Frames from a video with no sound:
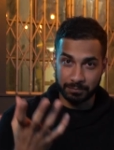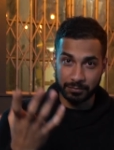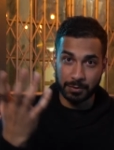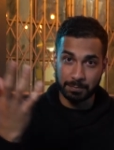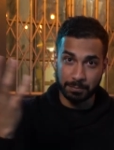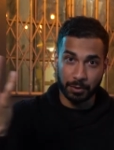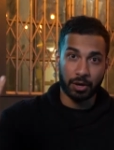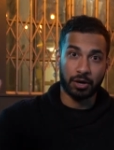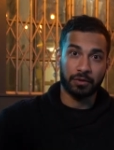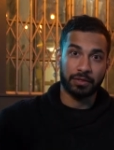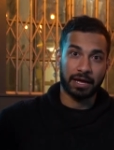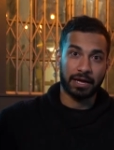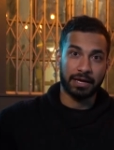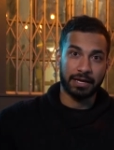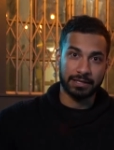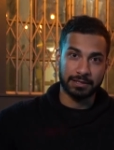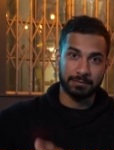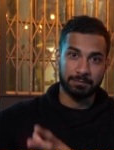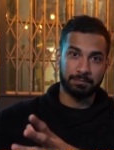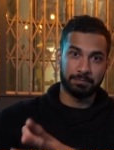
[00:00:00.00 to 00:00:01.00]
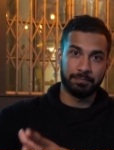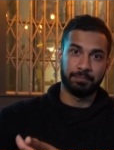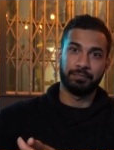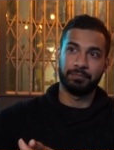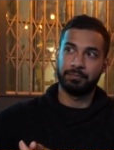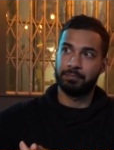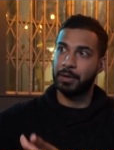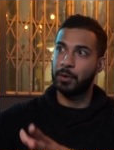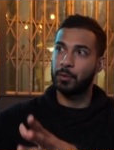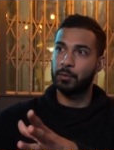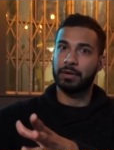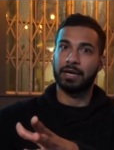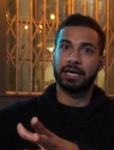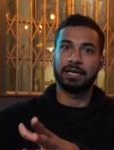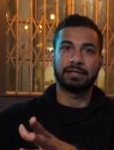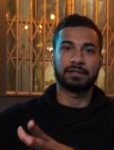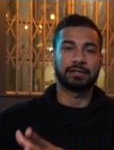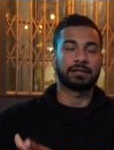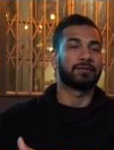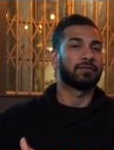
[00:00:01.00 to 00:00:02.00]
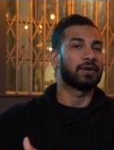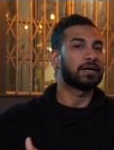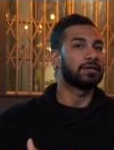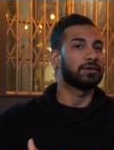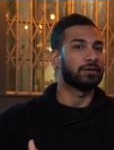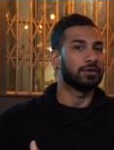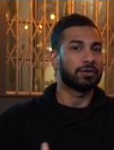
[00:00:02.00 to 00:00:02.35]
the bar that is built into the venue.